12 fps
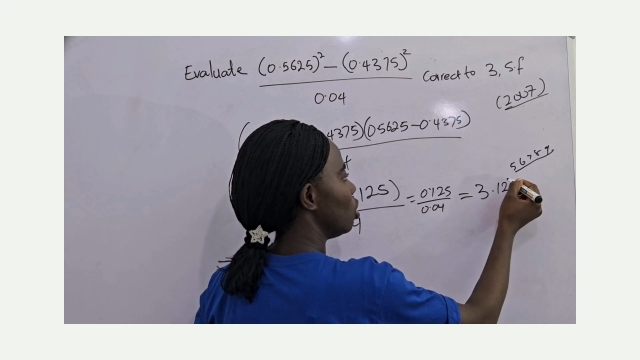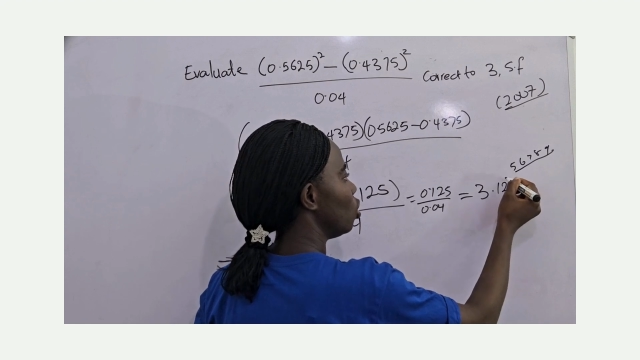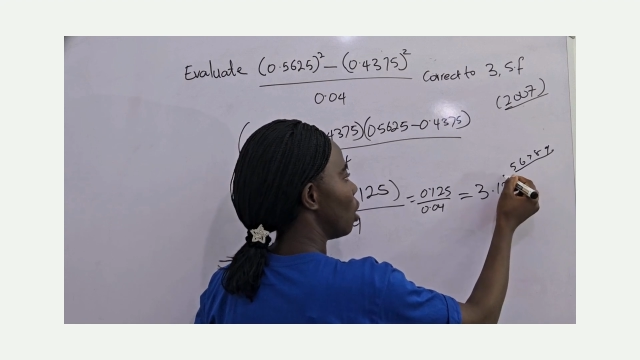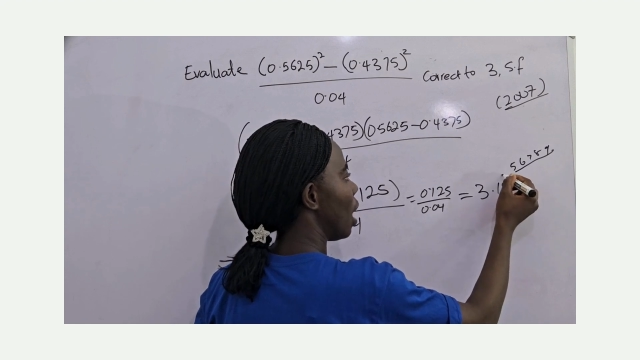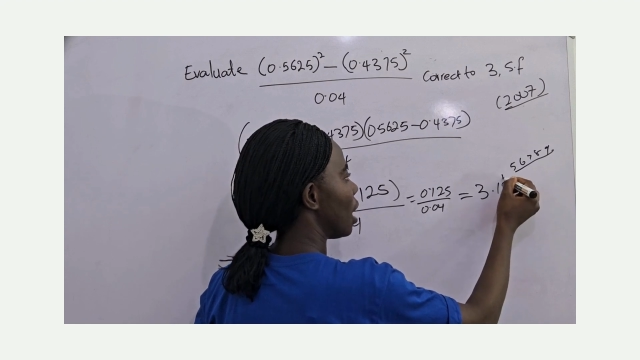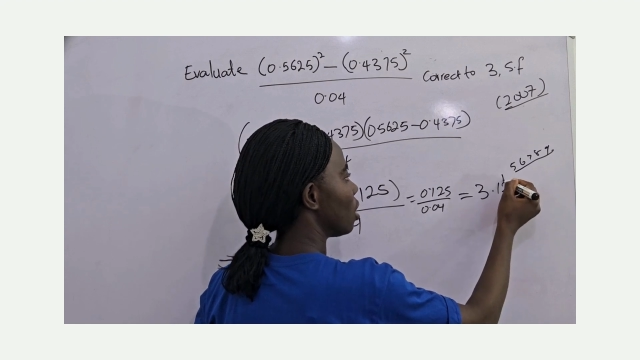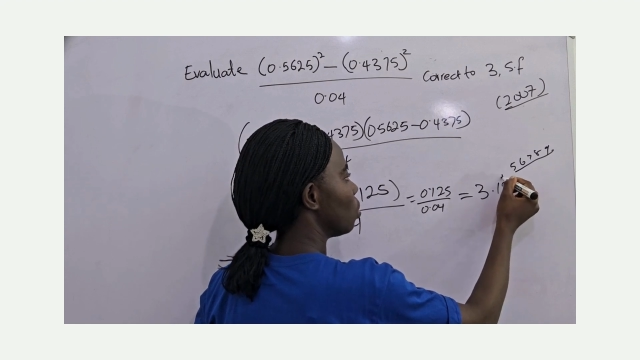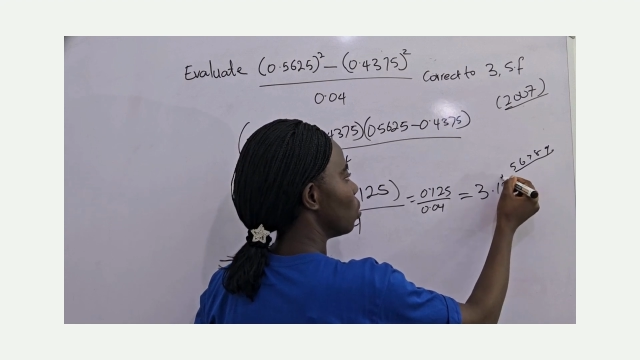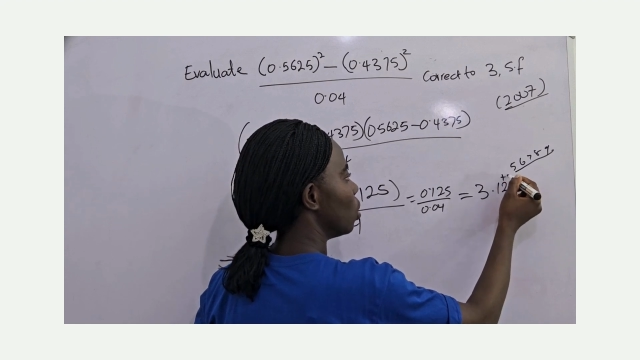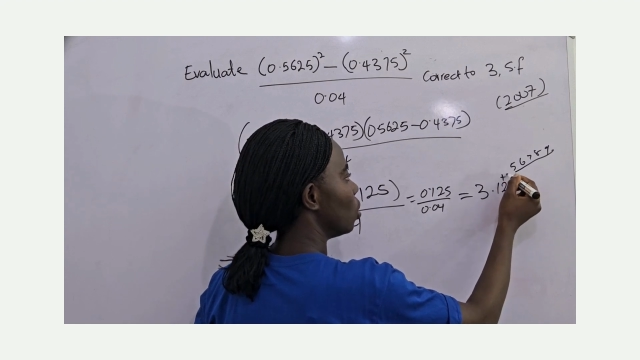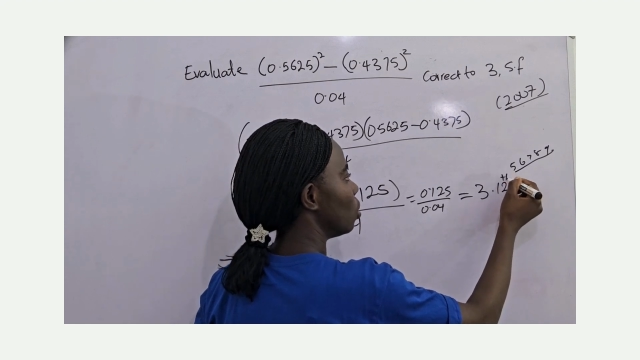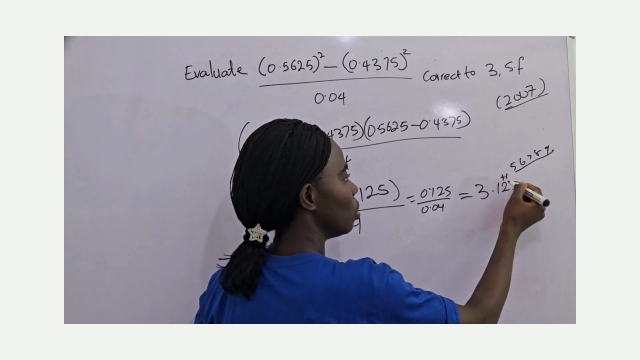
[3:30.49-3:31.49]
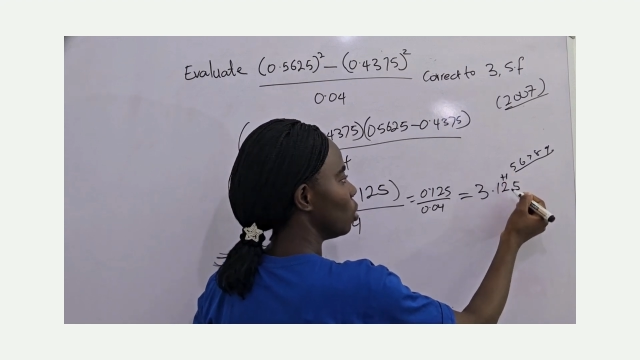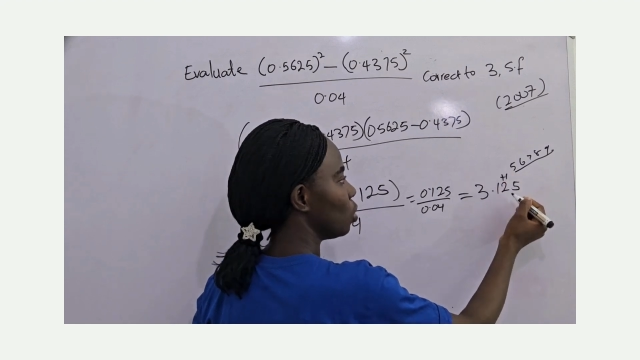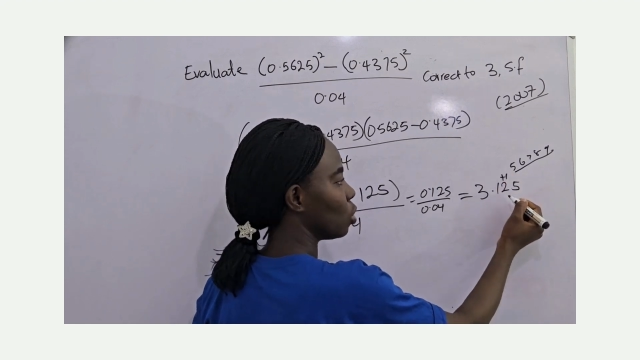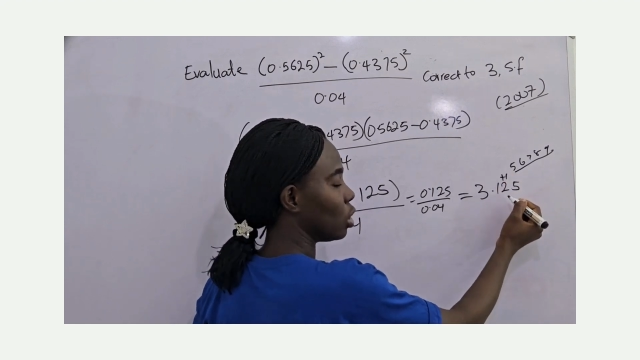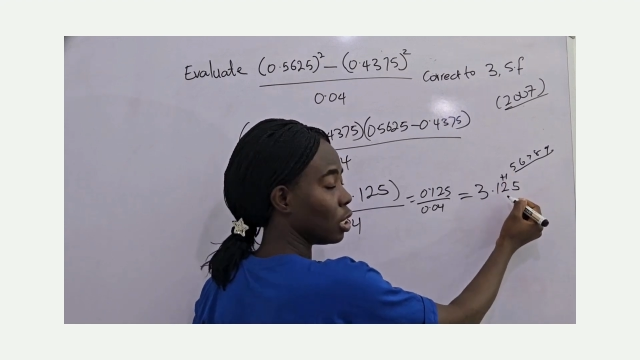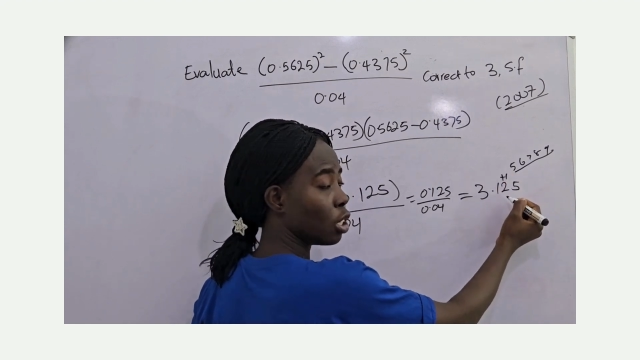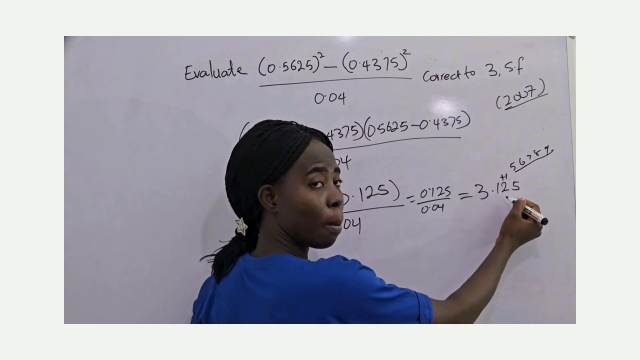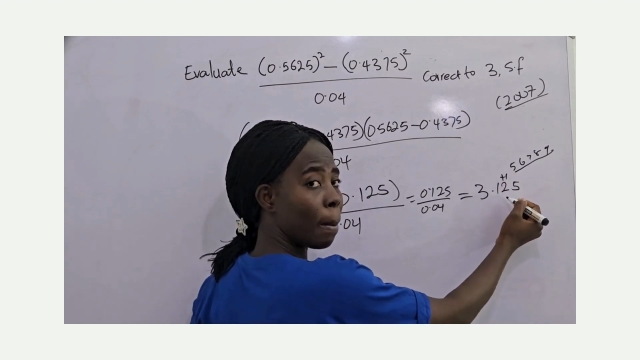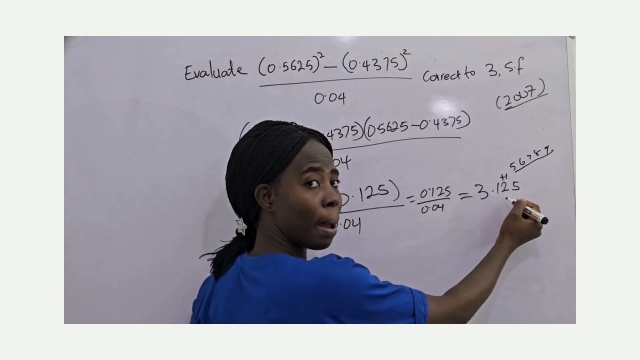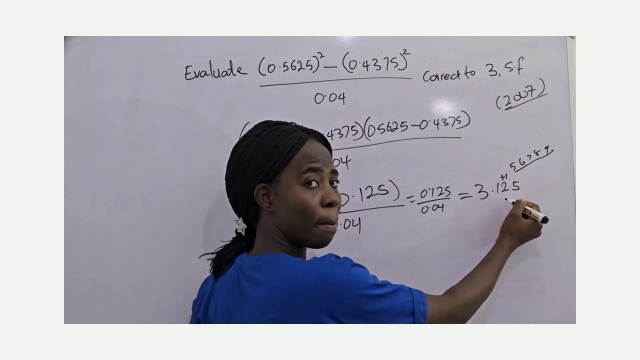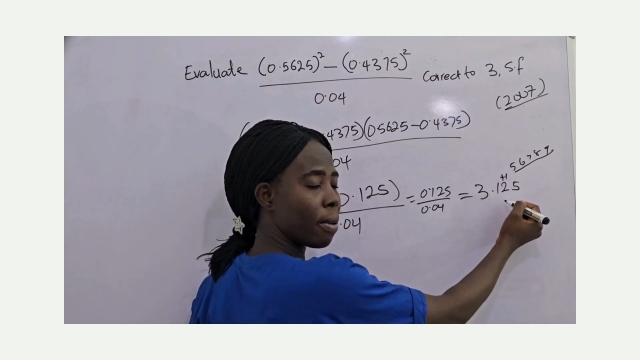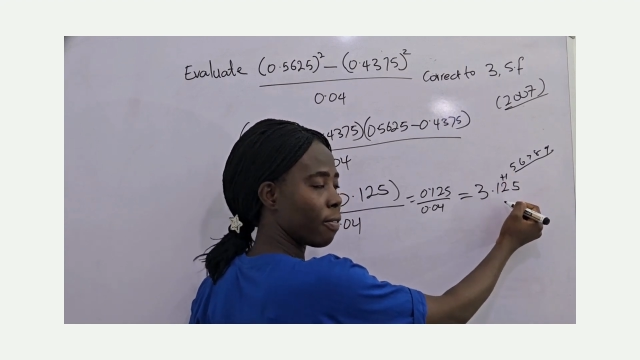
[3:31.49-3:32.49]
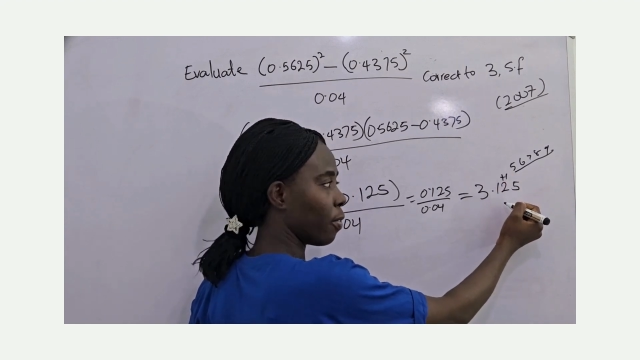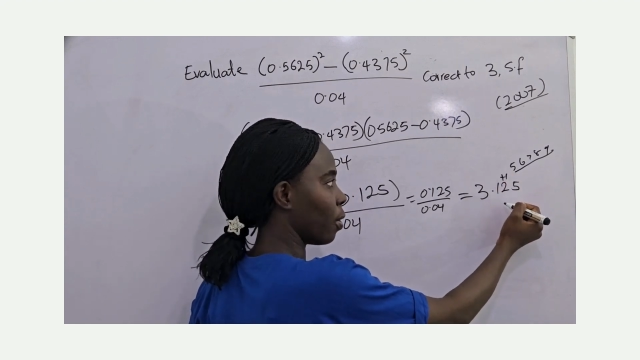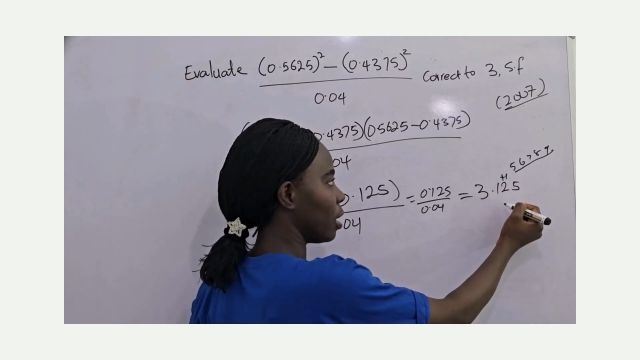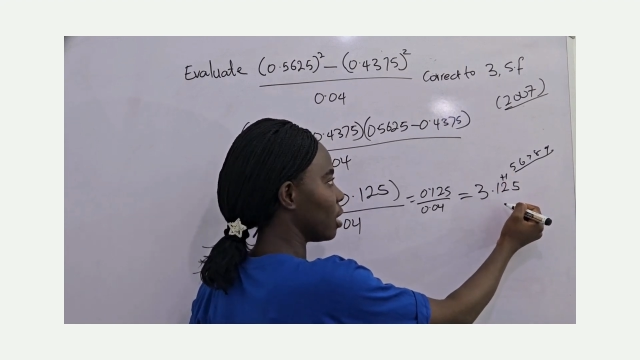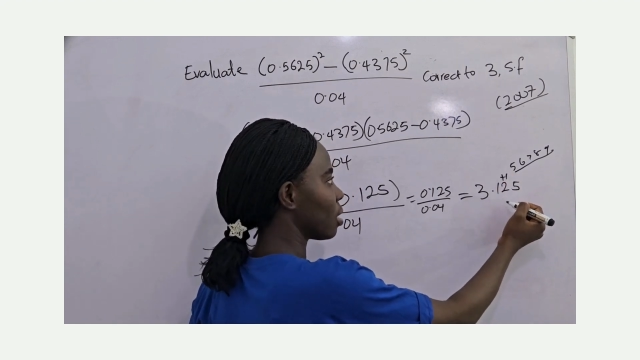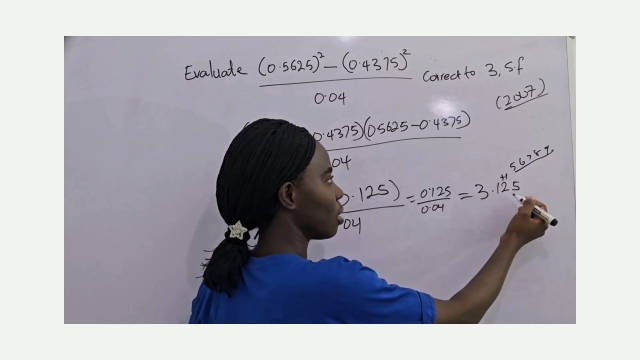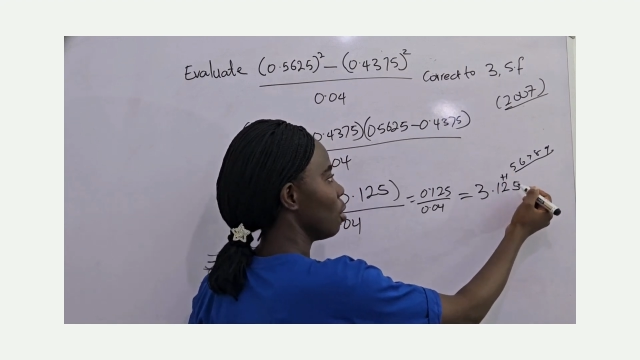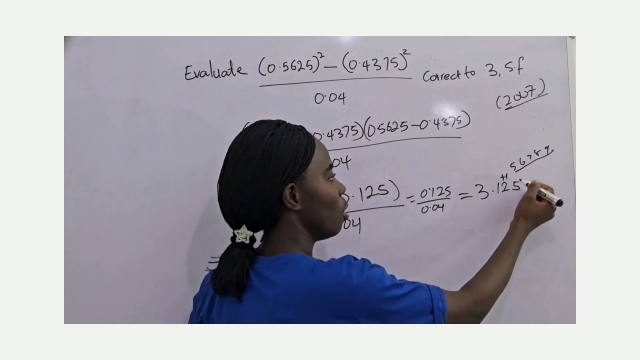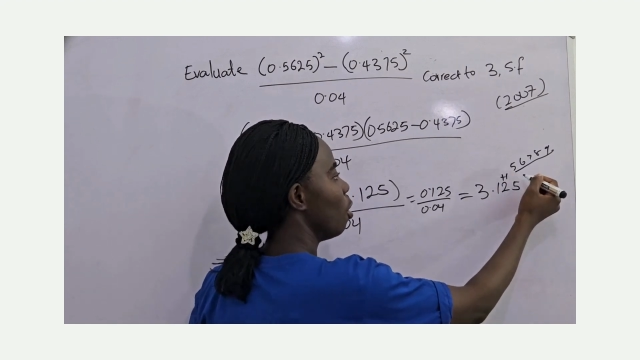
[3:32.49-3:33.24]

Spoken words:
you add 1 to the number before it.